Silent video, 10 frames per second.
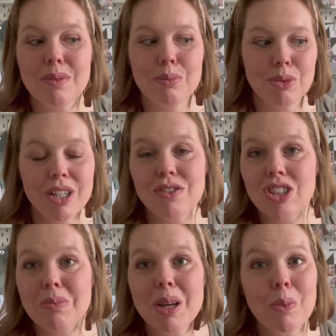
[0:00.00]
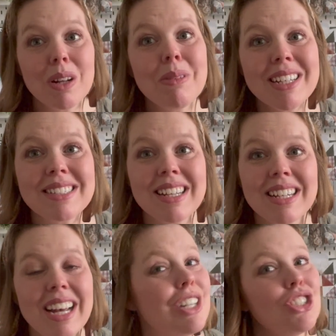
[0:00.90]
breed of sheep that would have been extinct
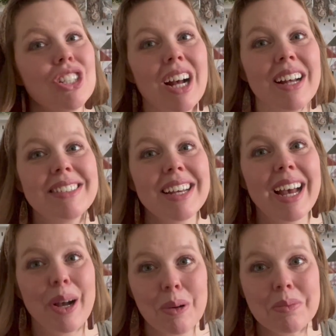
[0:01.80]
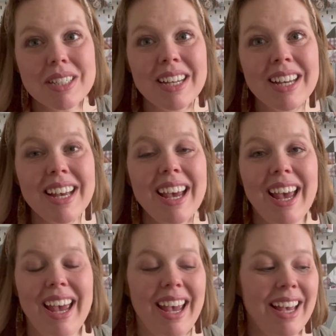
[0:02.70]
had she not helped.
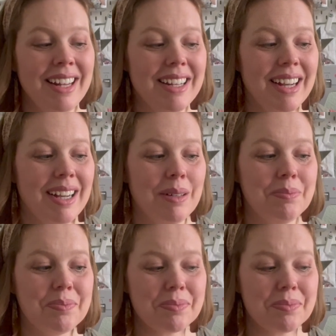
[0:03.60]
And kind